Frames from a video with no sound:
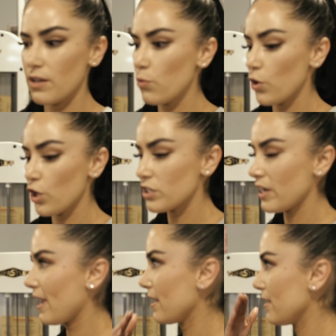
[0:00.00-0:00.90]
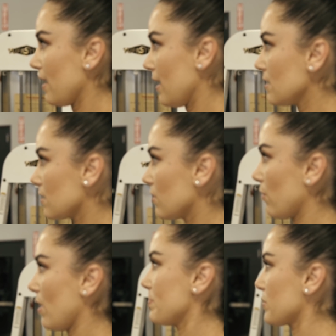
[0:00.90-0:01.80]
to work at 8
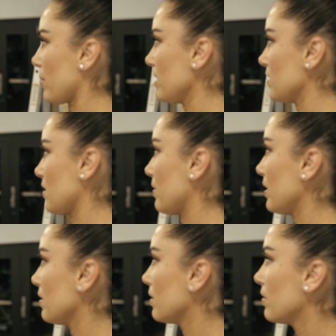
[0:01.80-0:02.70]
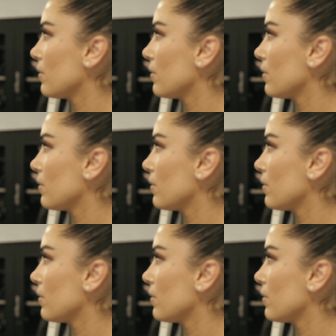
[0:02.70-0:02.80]
reps, right? Is that right?